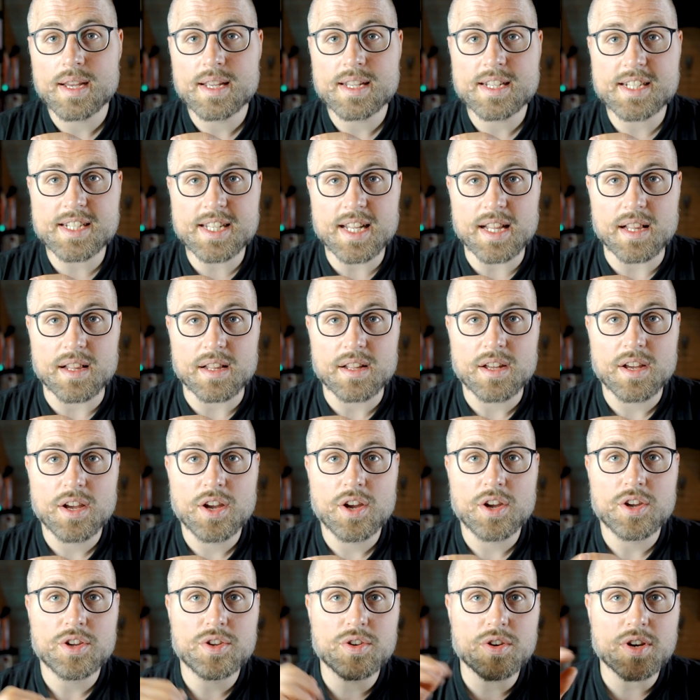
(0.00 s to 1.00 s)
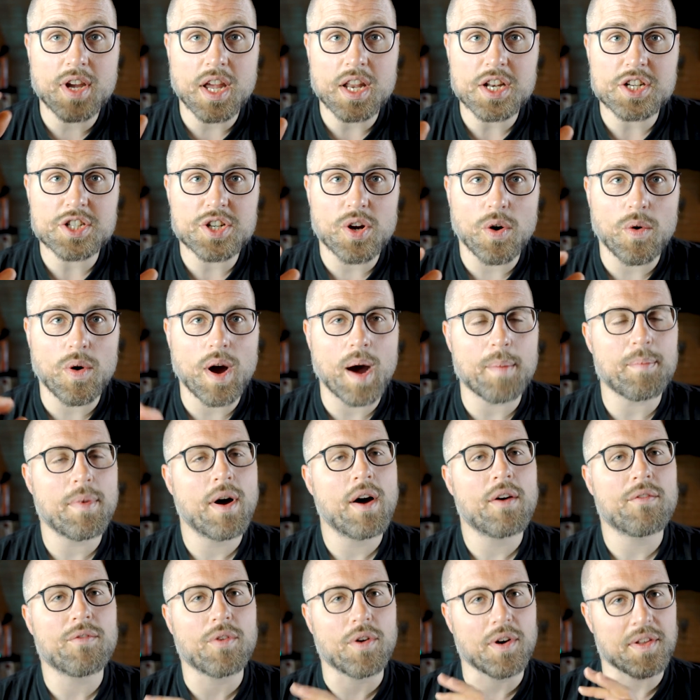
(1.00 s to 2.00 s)
Still, you can show up
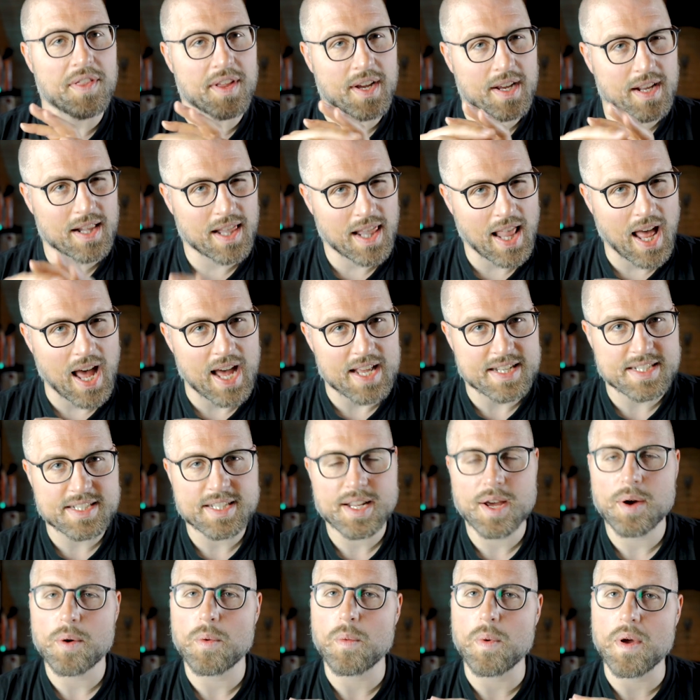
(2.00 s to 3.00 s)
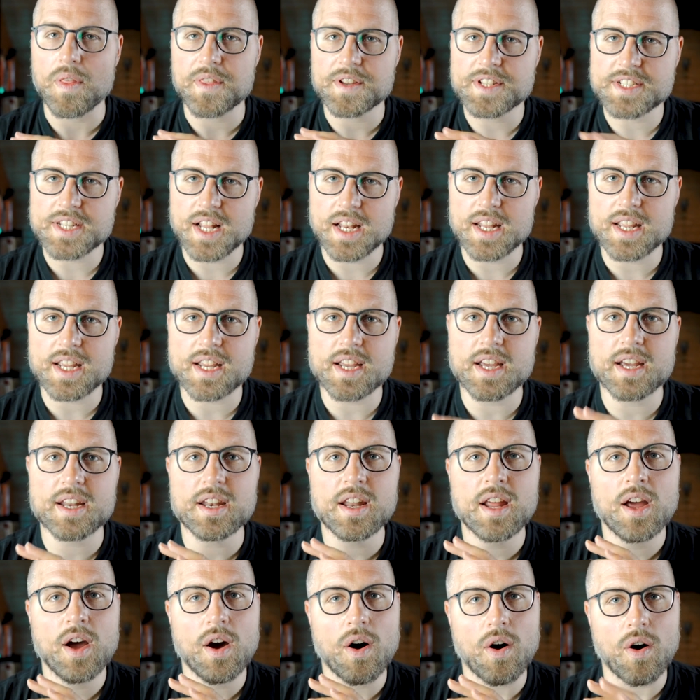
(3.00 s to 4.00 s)
for the class with
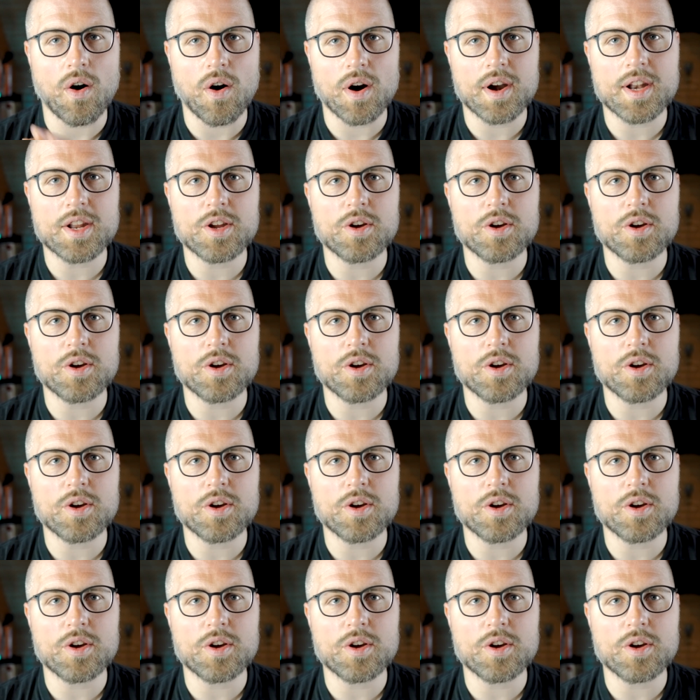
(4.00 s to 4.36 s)
silicone or